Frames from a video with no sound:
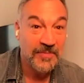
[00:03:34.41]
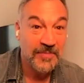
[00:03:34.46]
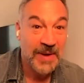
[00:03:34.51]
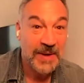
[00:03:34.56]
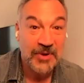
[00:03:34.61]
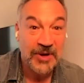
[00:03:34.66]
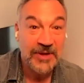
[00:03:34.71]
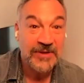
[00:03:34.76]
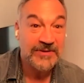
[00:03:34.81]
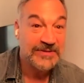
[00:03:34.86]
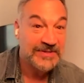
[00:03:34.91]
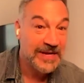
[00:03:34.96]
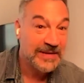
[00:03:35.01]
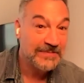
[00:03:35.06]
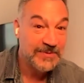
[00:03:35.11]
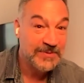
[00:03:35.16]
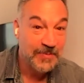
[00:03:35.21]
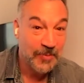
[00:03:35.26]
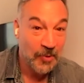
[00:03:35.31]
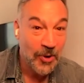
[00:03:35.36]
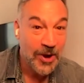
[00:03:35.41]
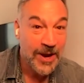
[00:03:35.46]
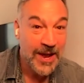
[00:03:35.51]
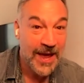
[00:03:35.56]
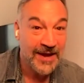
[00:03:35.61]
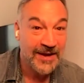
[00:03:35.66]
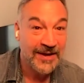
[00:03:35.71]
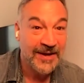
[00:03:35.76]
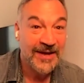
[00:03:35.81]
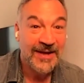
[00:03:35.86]
My brother's name's
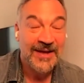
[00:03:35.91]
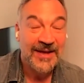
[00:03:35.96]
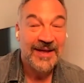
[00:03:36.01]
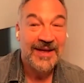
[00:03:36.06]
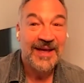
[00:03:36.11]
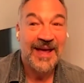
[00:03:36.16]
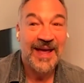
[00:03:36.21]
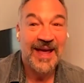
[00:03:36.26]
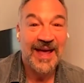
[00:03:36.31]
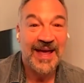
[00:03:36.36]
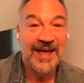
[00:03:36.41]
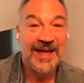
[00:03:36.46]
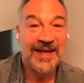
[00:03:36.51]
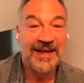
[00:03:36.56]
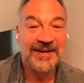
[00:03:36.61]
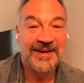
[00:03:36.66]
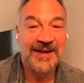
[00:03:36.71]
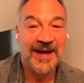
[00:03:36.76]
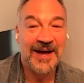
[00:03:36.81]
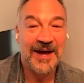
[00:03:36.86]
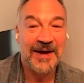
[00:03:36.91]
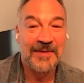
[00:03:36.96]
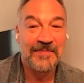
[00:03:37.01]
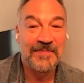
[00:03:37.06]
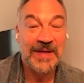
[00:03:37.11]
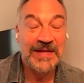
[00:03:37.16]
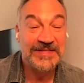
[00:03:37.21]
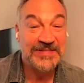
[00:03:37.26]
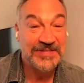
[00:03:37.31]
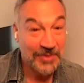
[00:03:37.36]
Boyan. Mm-hmm.
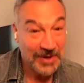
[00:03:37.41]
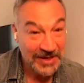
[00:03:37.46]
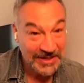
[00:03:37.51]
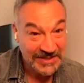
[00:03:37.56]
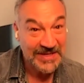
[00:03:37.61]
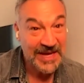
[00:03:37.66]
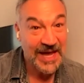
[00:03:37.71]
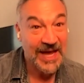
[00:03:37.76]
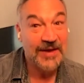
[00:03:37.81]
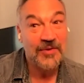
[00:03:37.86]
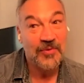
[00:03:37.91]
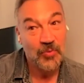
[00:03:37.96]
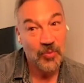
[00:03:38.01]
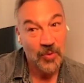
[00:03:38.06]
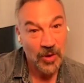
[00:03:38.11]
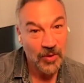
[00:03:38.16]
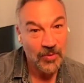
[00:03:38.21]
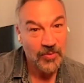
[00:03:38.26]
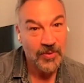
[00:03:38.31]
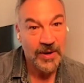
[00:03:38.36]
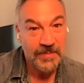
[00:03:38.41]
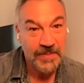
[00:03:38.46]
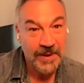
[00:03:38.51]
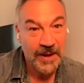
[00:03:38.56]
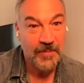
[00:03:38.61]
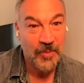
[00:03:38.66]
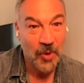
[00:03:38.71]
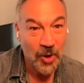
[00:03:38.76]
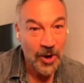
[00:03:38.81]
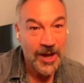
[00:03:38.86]
And so I said, well, what
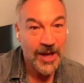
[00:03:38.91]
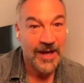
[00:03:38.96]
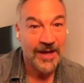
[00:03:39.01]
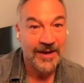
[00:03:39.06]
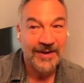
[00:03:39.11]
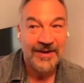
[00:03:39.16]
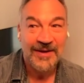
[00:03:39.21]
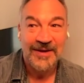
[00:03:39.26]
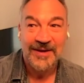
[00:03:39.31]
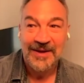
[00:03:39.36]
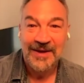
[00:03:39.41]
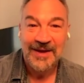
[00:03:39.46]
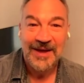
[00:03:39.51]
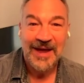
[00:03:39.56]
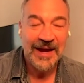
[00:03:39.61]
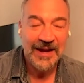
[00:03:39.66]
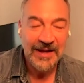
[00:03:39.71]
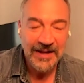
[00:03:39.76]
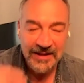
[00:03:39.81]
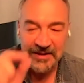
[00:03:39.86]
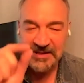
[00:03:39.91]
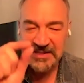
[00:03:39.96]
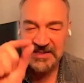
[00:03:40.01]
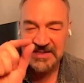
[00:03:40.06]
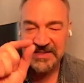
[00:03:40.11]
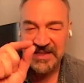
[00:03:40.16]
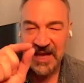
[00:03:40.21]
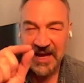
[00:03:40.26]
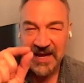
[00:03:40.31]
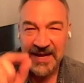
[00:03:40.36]
about Boyan? And the
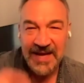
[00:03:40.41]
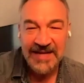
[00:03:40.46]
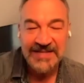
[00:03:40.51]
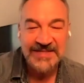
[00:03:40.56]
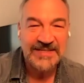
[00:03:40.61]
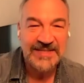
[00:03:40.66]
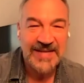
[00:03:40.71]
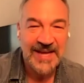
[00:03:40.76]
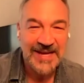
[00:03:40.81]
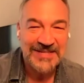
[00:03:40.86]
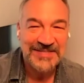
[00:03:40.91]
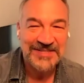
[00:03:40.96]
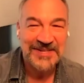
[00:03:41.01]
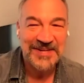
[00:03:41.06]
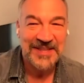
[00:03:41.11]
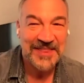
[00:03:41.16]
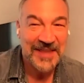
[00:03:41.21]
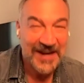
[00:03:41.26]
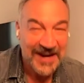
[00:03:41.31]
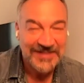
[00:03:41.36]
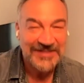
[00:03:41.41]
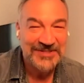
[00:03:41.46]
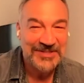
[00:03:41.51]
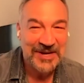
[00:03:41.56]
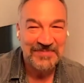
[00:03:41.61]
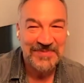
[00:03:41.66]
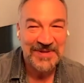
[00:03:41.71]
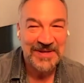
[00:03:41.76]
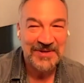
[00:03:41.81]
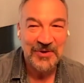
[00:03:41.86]
slight hesitation. And then I
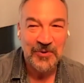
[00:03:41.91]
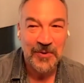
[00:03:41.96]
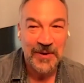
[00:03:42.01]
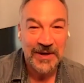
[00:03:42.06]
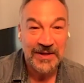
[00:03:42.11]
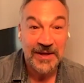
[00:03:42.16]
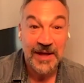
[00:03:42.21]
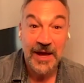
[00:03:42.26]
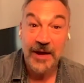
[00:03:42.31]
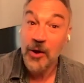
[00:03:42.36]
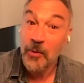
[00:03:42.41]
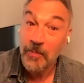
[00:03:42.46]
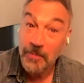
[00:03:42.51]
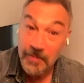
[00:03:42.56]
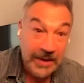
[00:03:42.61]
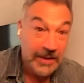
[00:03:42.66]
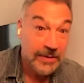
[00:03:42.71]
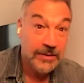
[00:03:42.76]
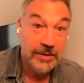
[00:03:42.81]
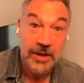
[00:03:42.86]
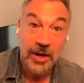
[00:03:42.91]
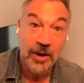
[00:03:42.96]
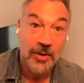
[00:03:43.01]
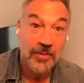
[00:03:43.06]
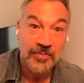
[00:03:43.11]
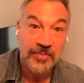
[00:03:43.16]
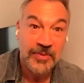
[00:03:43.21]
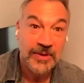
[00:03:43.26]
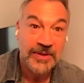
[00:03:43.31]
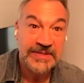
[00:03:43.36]
jumped in quickly. I go, but you
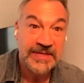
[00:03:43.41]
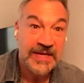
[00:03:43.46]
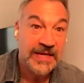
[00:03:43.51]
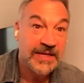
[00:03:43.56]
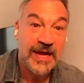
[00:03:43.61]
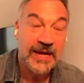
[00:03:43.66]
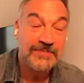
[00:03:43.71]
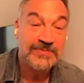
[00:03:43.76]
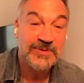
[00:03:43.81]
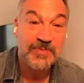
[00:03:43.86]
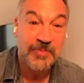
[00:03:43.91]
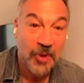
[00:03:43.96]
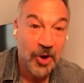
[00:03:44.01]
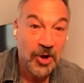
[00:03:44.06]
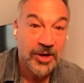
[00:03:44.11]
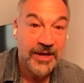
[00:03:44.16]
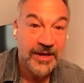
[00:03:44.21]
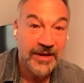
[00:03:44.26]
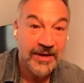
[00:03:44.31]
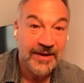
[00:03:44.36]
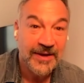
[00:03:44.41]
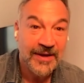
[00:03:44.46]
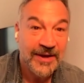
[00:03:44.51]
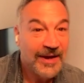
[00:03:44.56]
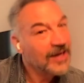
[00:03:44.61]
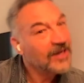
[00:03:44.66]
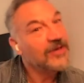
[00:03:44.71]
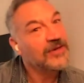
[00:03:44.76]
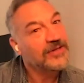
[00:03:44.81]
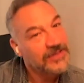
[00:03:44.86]
know, his nickname's Bucky.
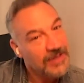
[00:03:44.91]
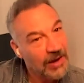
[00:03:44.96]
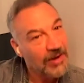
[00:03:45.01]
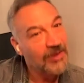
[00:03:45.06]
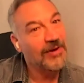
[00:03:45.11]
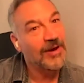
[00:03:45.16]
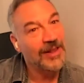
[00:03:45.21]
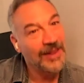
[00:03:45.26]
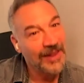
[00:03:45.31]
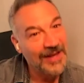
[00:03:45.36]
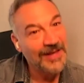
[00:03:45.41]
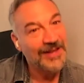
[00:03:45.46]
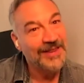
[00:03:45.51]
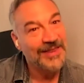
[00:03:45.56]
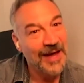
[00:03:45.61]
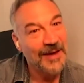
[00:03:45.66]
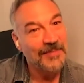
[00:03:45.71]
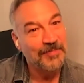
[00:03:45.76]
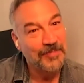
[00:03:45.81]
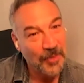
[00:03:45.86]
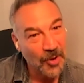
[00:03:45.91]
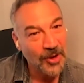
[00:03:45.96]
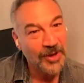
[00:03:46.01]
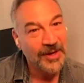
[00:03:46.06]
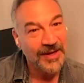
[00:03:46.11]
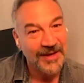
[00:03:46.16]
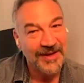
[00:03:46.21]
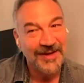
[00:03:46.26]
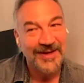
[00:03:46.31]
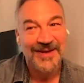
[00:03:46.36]
He goes, oh, I like that,
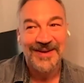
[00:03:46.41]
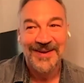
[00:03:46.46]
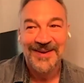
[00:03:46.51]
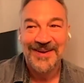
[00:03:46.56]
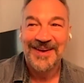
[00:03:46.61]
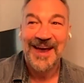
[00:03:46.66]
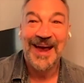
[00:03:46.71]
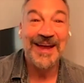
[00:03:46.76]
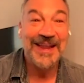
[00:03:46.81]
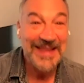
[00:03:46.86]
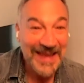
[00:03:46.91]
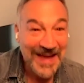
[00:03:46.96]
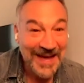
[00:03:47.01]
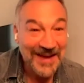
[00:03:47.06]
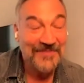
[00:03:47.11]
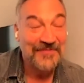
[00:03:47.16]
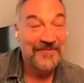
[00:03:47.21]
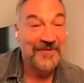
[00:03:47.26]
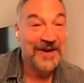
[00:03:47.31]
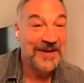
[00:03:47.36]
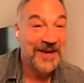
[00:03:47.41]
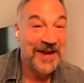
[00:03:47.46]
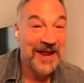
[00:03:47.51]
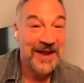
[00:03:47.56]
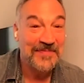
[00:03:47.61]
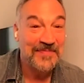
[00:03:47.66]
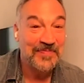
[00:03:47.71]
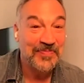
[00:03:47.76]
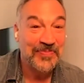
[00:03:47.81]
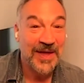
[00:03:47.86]
Bucky. And he had a friend
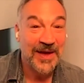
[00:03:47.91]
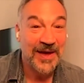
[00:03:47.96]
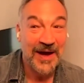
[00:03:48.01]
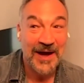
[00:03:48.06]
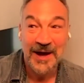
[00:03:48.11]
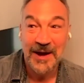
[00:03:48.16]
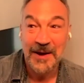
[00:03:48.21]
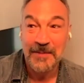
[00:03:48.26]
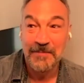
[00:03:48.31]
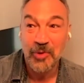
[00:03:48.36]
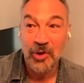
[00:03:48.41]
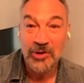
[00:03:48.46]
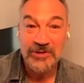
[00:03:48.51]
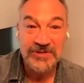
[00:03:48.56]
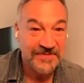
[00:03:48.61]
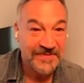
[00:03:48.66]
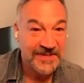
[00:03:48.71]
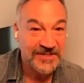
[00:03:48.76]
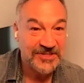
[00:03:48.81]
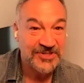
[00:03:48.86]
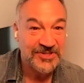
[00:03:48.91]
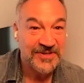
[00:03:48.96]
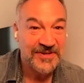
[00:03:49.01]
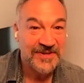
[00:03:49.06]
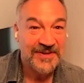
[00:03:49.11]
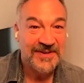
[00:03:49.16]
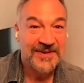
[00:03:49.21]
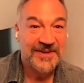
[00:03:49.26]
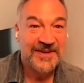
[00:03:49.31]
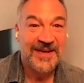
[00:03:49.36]
named Boskovich.
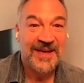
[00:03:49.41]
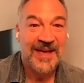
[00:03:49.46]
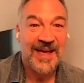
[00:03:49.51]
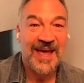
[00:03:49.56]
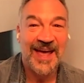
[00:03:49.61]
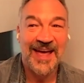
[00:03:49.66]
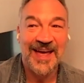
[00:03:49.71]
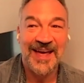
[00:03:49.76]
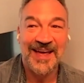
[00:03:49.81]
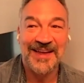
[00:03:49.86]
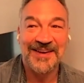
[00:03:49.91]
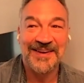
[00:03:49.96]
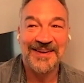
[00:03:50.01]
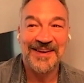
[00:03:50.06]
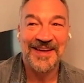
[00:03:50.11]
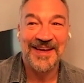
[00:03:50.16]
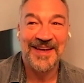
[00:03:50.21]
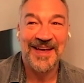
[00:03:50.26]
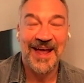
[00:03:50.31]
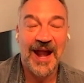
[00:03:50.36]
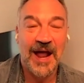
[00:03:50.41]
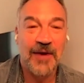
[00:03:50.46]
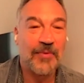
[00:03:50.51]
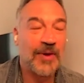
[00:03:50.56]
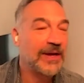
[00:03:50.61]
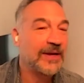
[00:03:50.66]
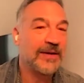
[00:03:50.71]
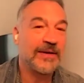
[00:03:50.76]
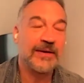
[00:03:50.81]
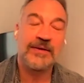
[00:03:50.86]
And I
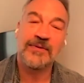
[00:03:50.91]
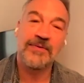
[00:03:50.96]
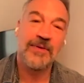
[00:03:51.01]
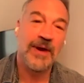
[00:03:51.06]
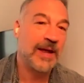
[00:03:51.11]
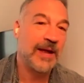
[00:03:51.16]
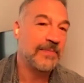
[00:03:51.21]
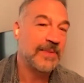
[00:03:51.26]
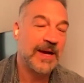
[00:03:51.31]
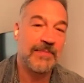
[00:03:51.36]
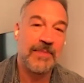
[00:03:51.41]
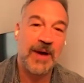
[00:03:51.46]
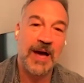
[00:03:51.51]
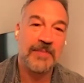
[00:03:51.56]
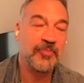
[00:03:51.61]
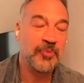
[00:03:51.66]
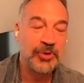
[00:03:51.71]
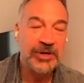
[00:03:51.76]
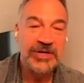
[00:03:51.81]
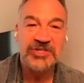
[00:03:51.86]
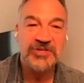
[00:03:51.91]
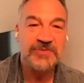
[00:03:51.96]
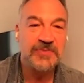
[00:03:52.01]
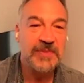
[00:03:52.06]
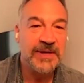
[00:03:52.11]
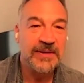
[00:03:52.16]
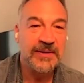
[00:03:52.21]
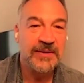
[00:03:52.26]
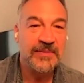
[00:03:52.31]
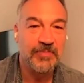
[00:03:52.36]
went, Graham, come on,
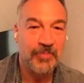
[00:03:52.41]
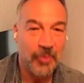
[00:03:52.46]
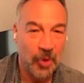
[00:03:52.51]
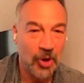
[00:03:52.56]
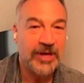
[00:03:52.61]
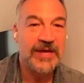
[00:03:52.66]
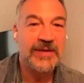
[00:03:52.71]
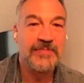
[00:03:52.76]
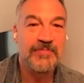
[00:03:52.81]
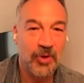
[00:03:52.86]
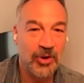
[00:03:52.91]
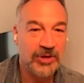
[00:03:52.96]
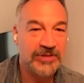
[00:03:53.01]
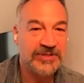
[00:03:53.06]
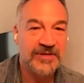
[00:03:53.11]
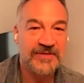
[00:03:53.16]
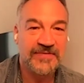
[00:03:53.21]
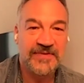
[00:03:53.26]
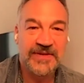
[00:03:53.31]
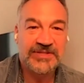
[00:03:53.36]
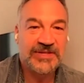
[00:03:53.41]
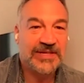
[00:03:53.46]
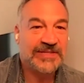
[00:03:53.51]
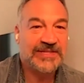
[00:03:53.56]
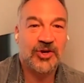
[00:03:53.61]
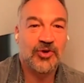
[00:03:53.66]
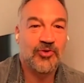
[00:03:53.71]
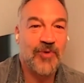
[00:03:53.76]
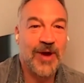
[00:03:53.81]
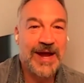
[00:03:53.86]
Breachman, Bucky, Boskovich?
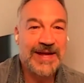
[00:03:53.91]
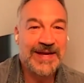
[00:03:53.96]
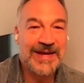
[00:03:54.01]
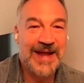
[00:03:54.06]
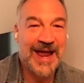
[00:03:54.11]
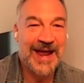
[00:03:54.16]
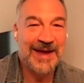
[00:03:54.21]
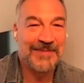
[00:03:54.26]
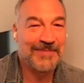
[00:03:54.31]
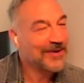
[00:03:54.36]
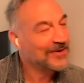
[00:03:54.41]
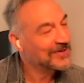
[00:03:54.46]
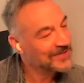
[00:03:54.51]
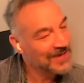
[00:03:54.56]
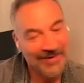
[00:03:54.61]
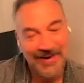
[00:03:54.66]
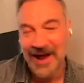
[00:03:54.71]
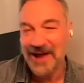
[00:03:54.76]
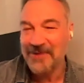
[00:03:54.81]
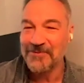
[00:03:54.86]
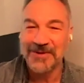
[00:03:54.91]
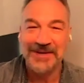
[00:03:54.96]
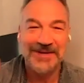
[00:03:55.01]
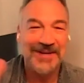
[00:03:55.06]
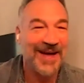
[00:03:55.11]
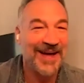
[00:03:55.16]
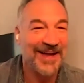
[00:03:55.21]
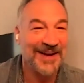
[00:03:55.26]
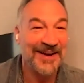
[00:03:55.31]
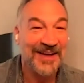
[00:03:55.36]
That's a great name. He goes, all right, we're
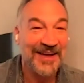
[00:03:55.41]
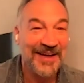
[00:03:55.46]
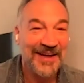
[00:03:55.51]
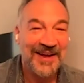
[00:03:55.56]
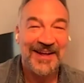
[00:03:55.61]
done.